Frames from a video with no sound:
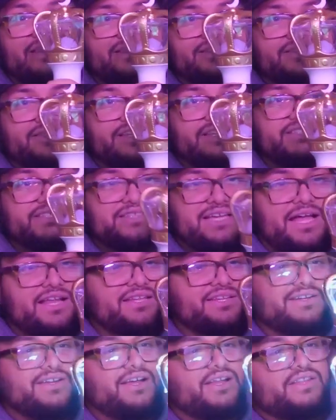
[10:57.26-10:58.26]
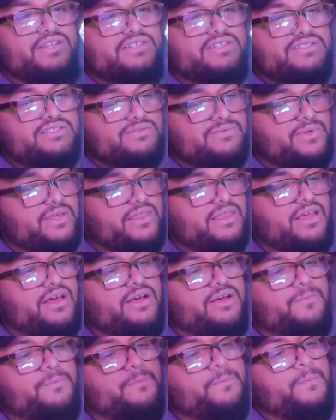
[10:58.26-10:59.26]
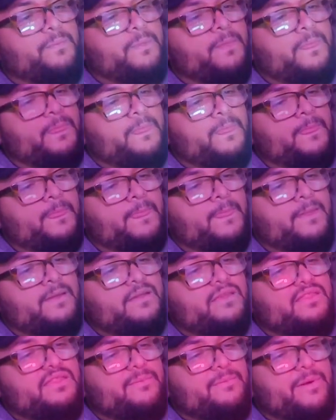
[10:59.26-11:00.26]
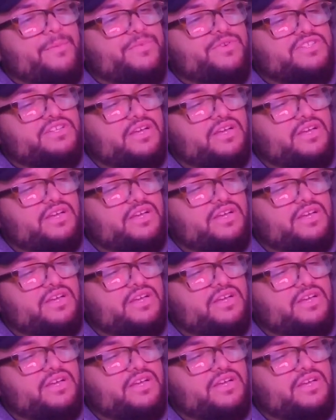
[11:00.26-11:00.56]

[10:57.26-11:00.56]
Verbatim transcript: the solid colors with um the members'